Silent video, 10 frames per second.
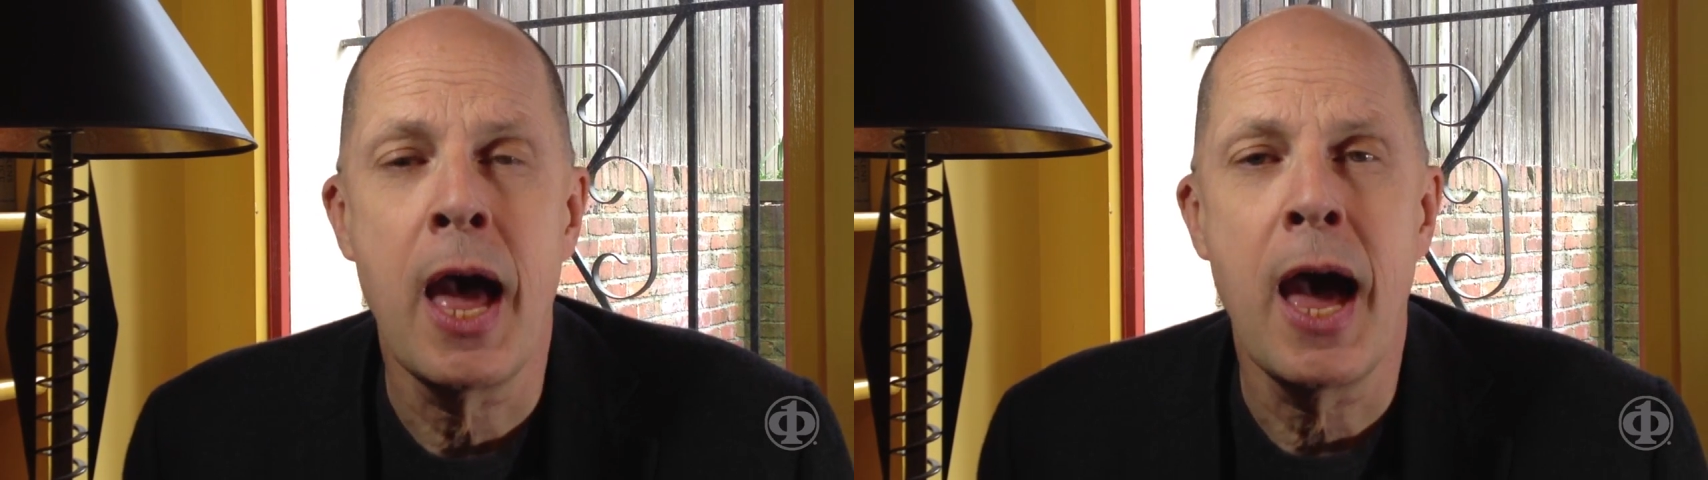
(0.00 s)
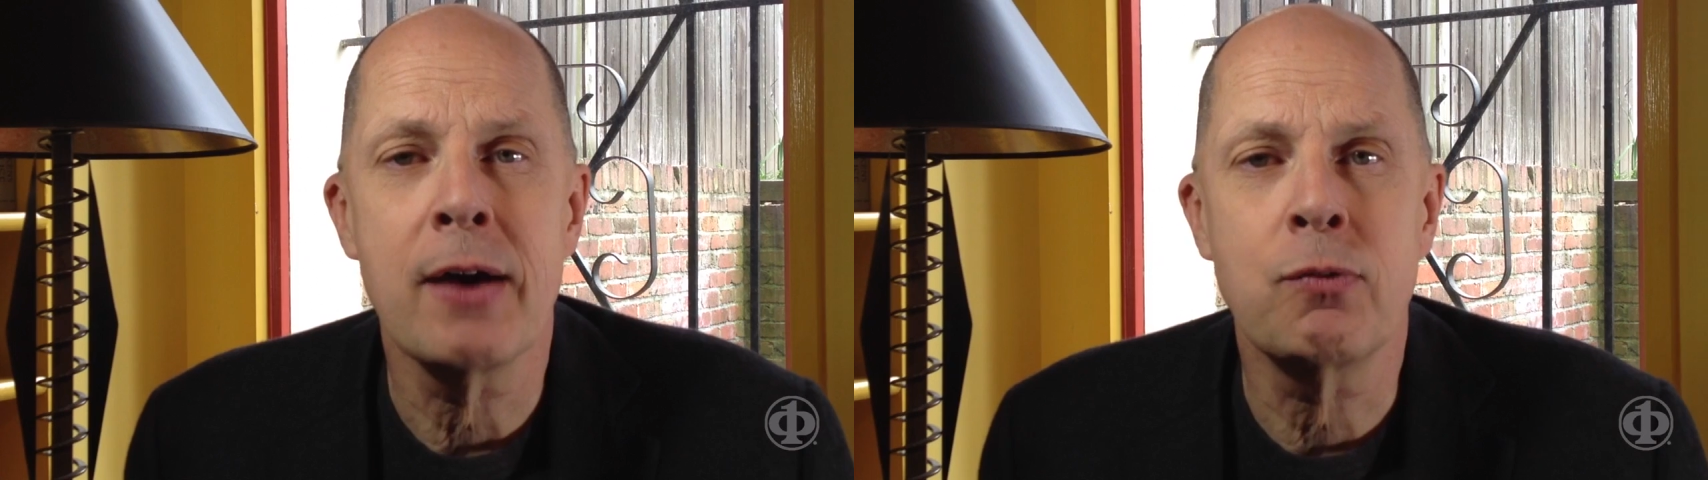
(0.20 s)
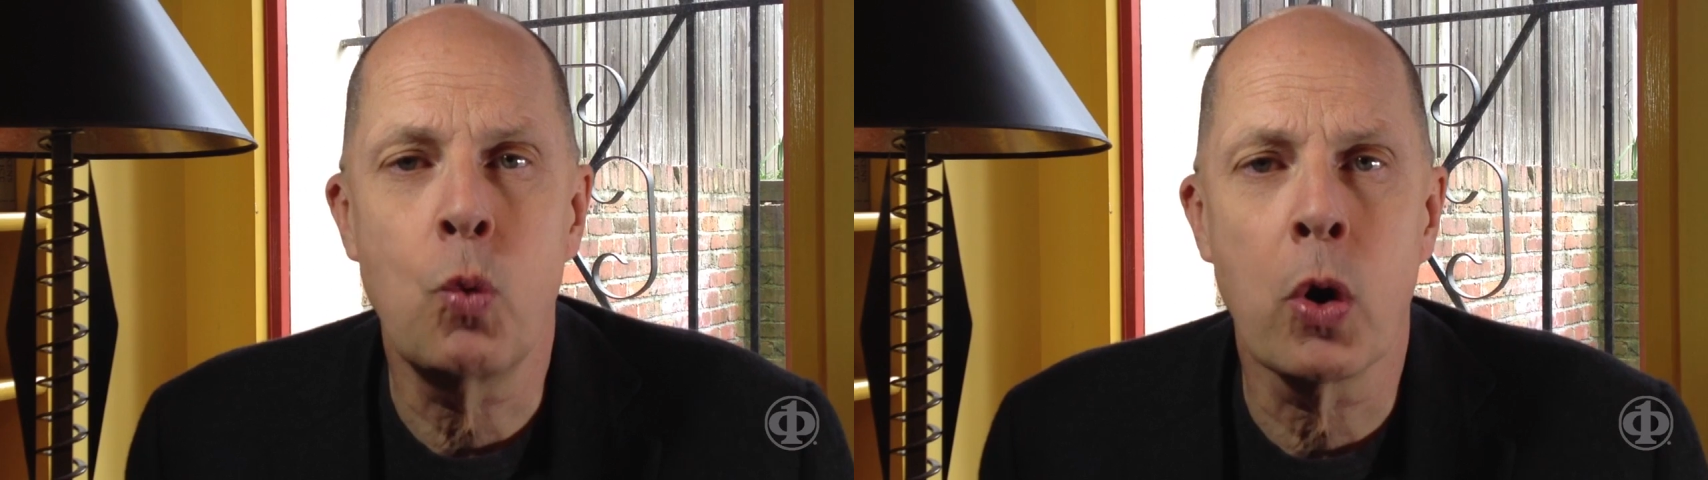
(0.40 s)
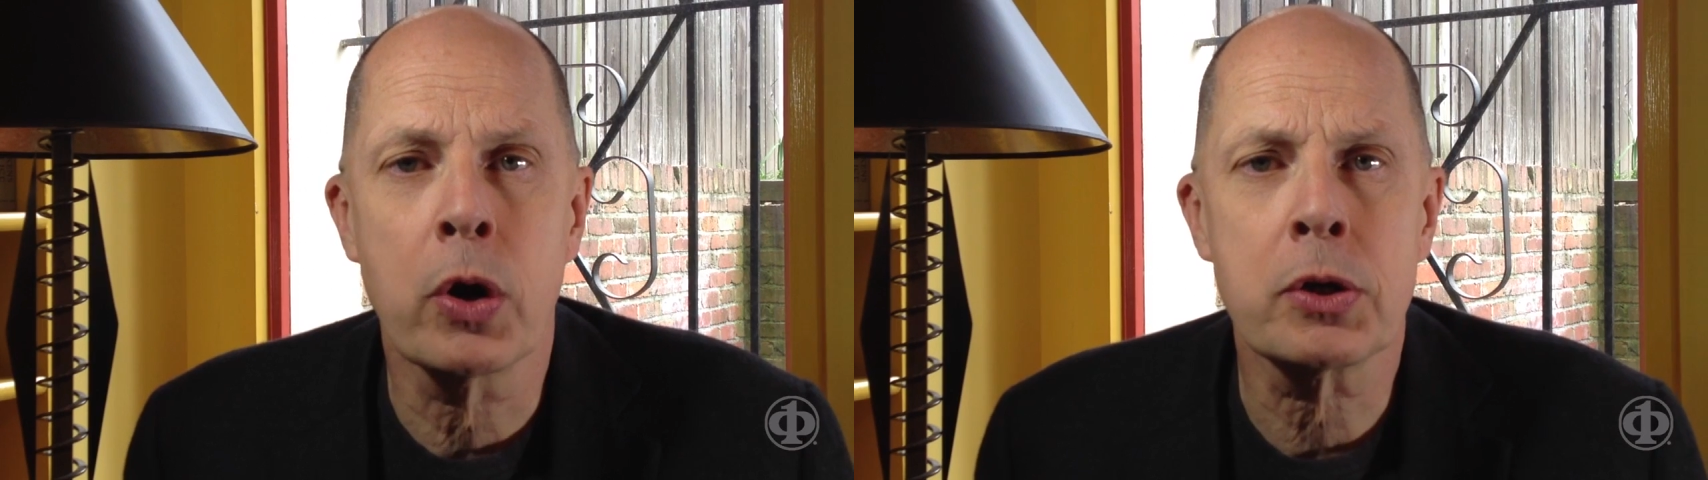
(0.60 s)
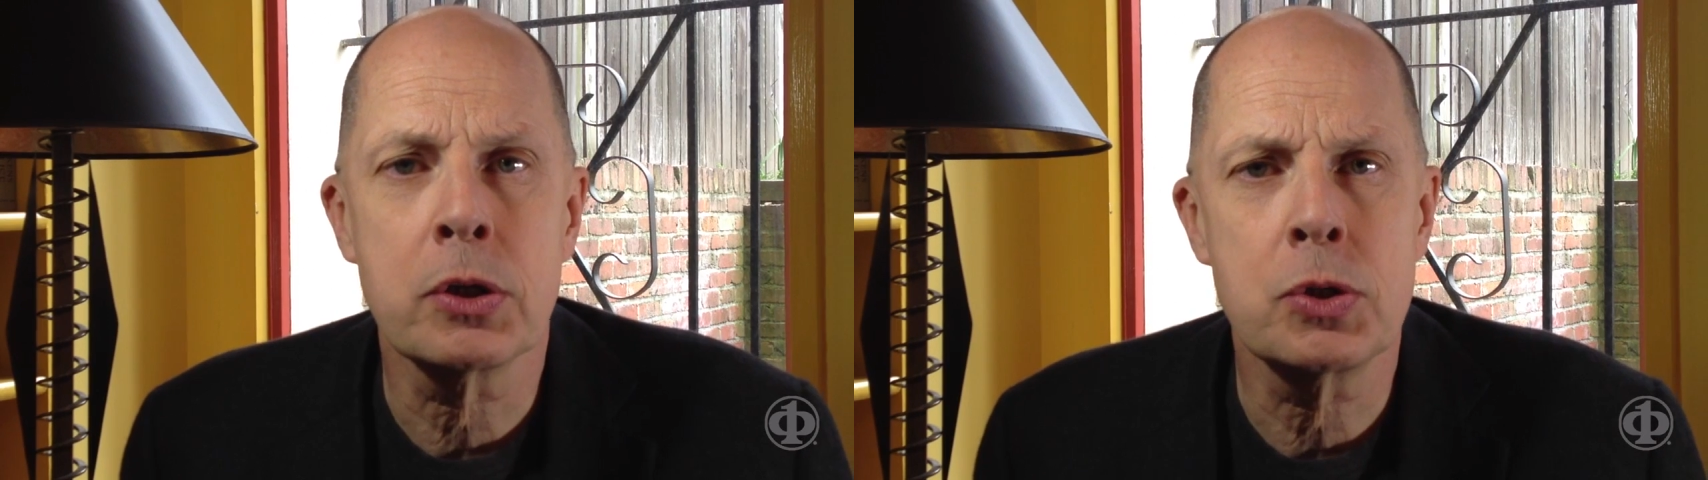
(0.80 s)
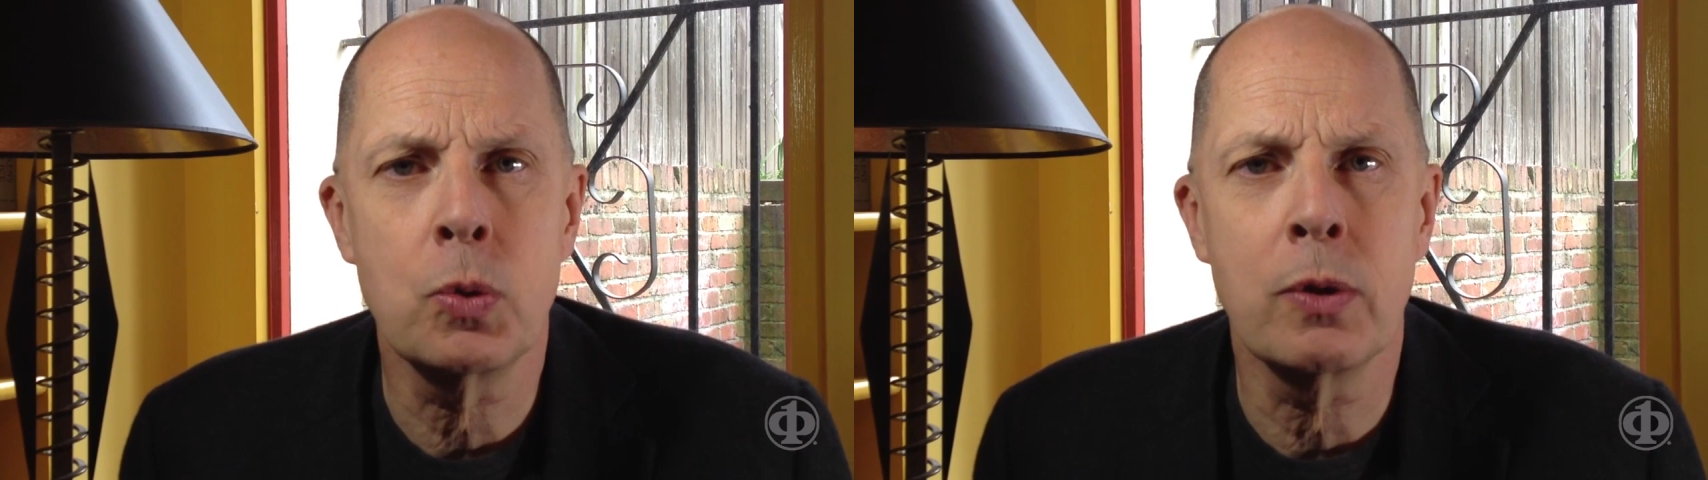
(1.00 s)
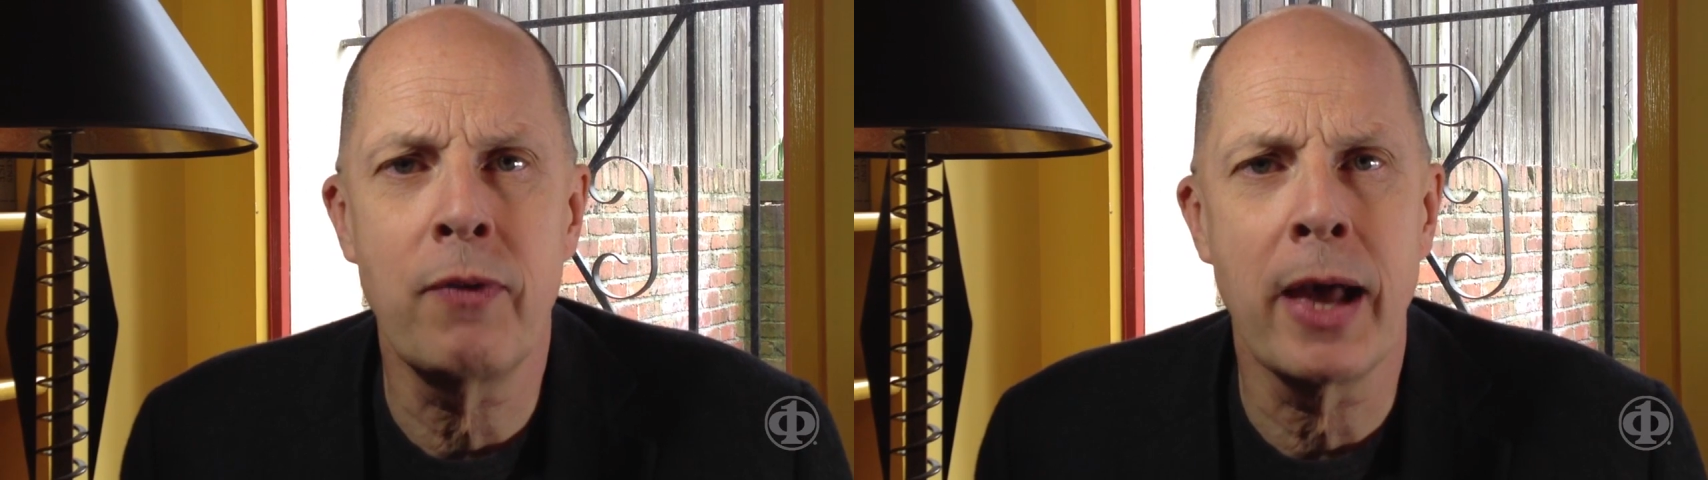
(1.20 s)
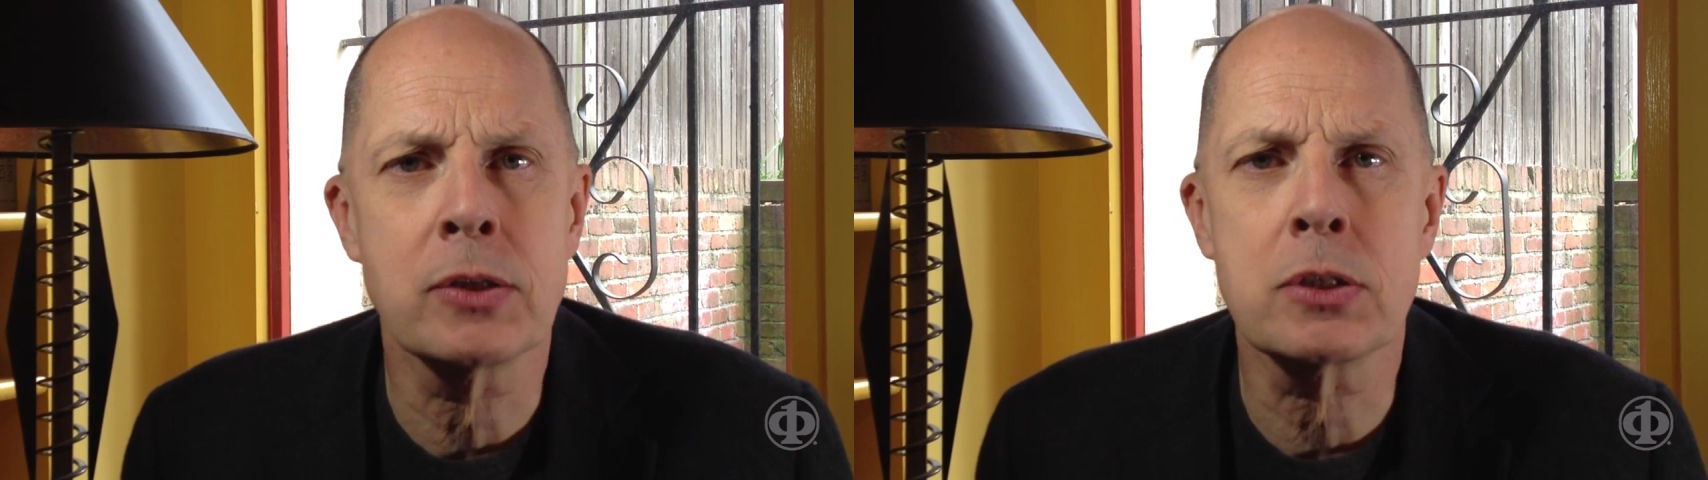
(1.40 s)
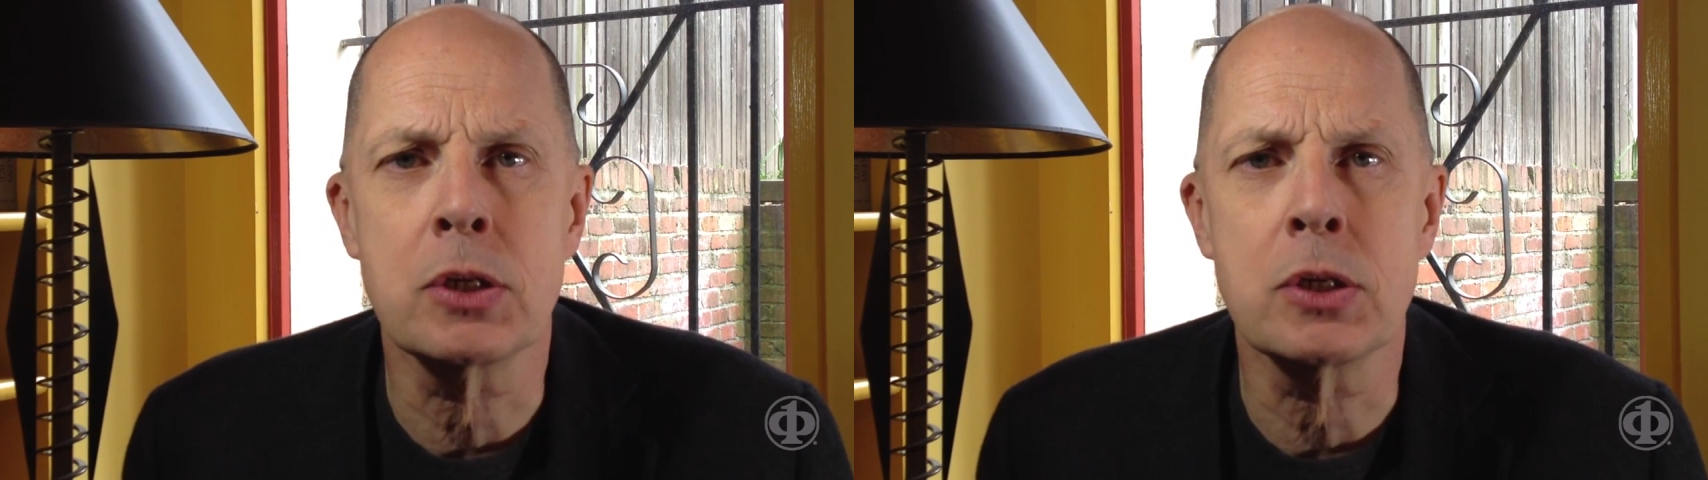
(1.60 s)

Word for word: have worked to advance